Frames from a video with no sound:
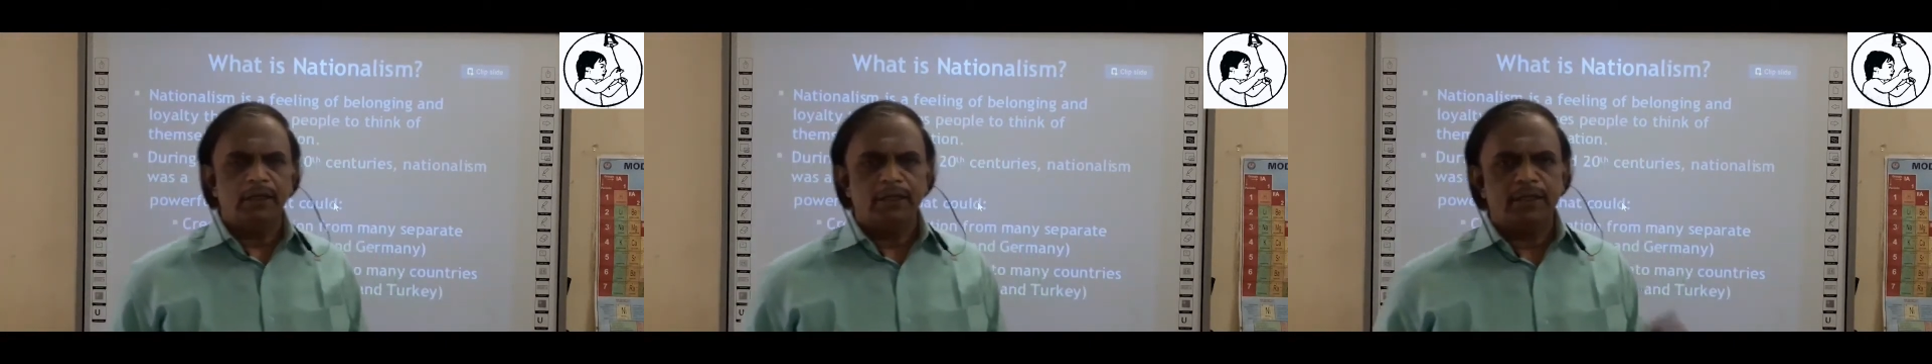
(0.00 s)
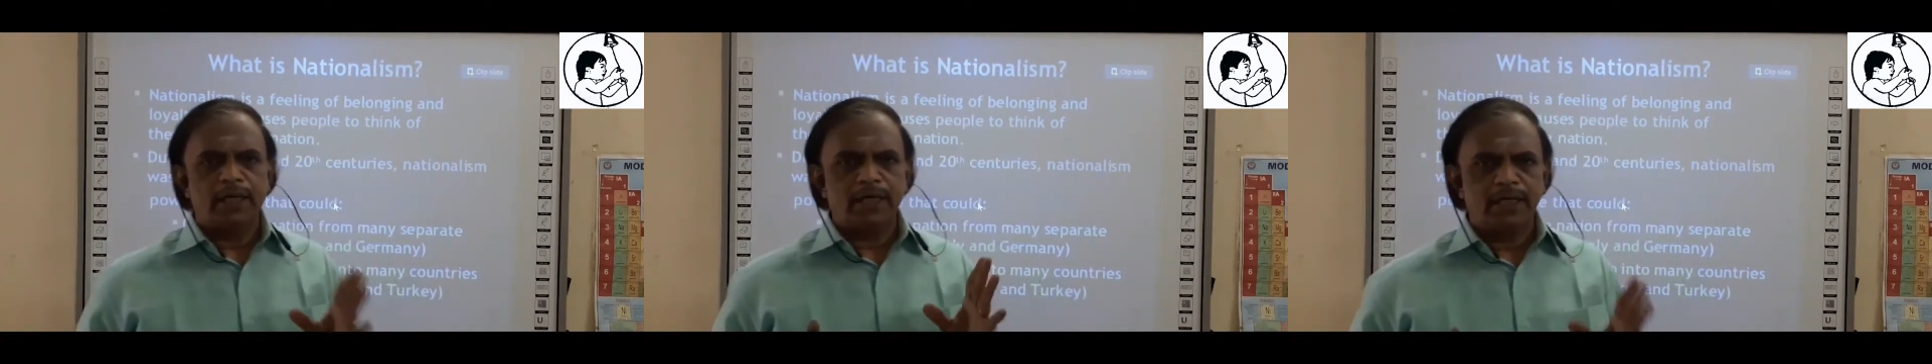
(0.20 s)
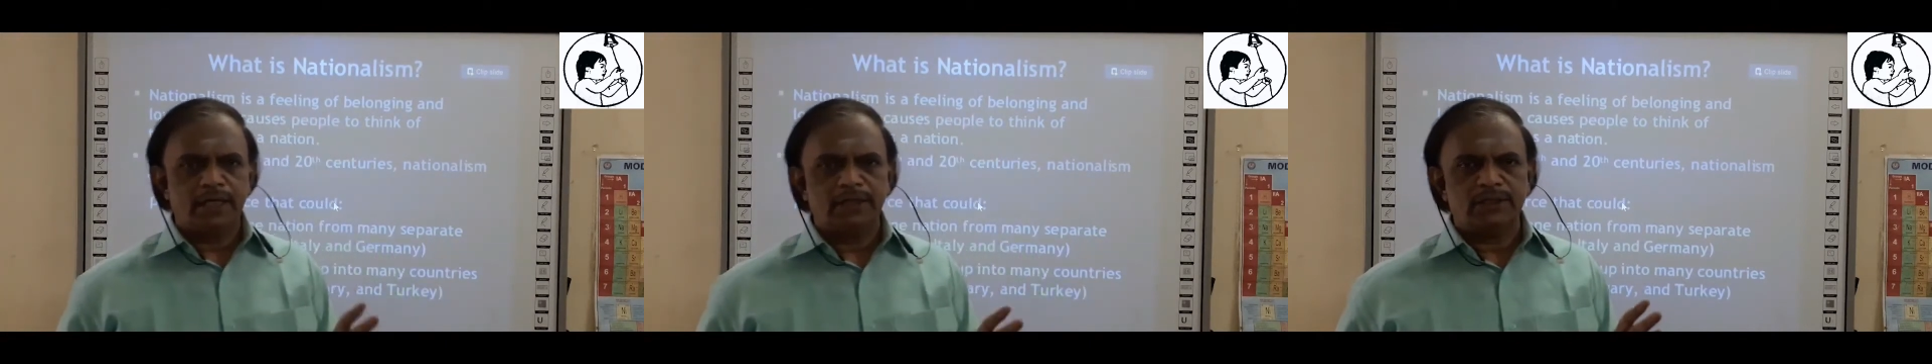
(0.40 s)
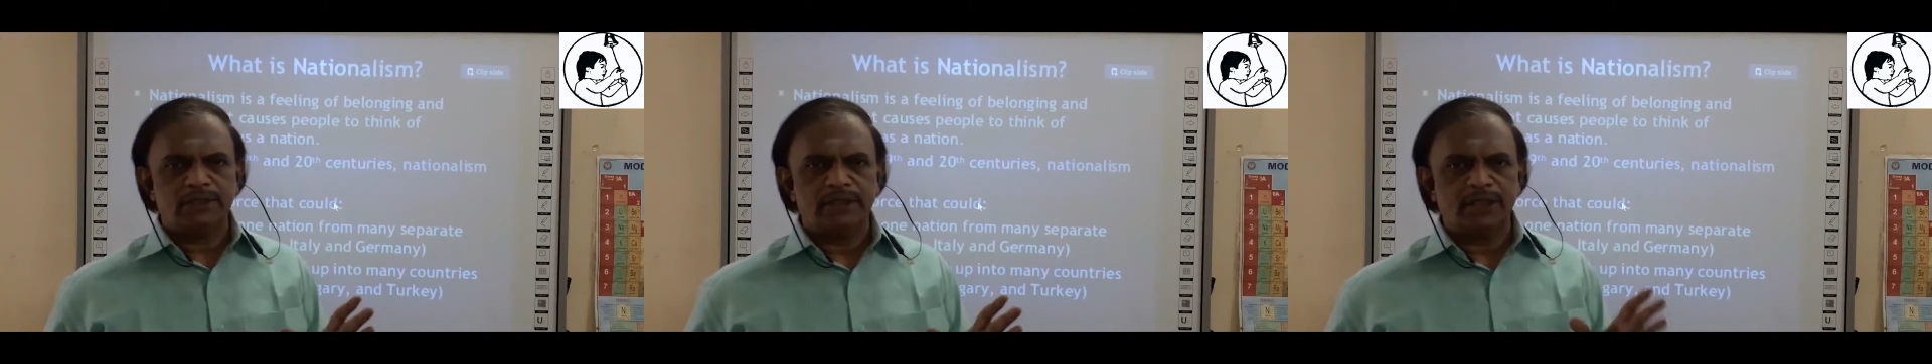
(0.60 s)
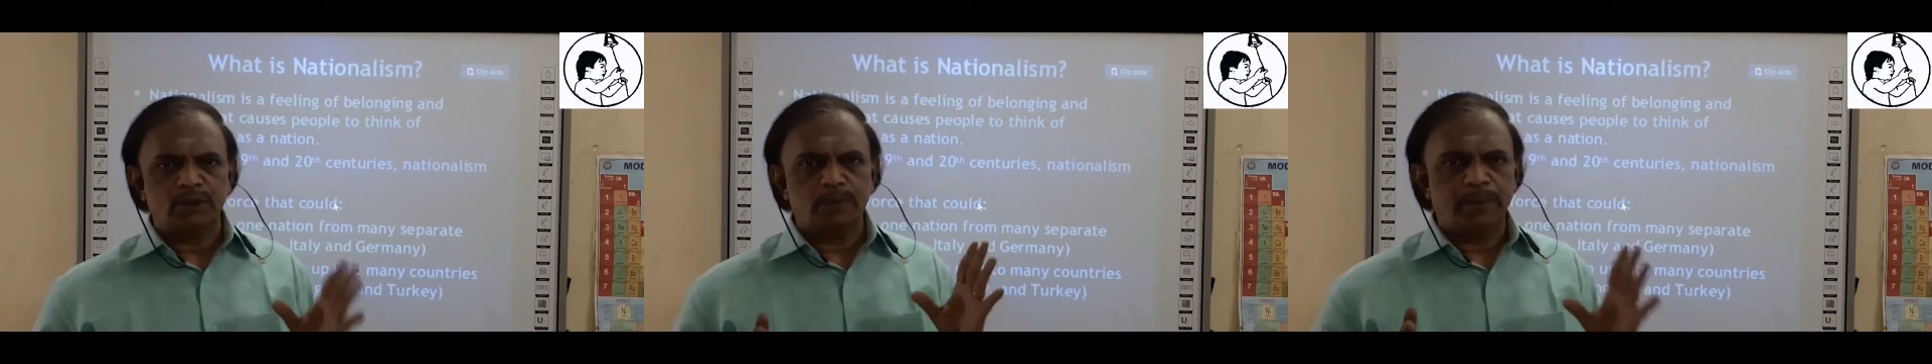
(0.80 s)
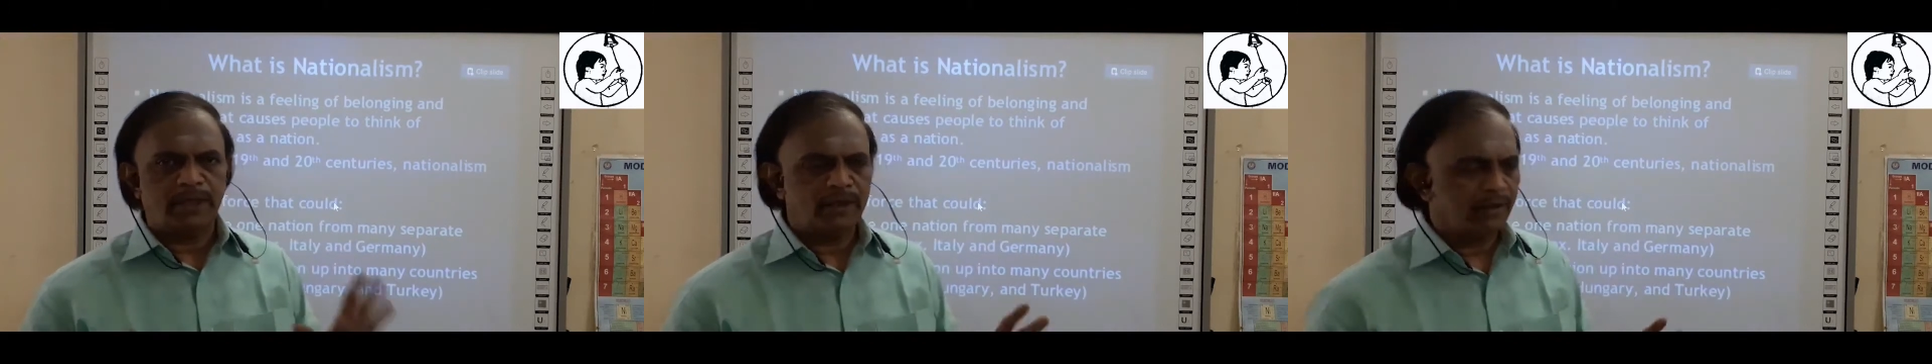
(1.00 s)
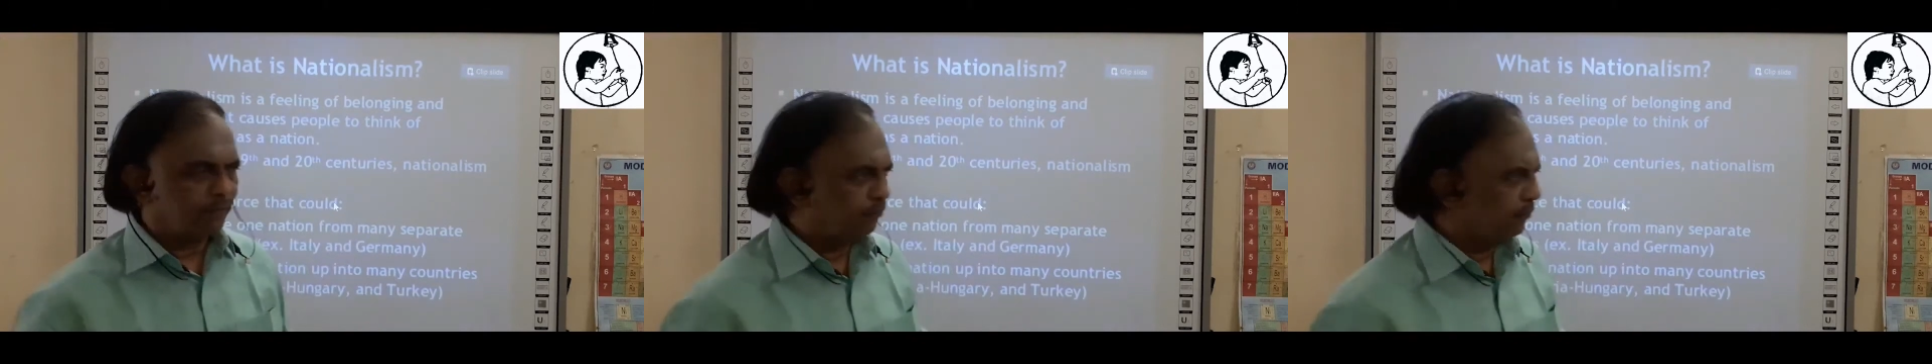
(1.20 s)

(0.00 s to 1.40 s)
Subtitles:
That is the spirit of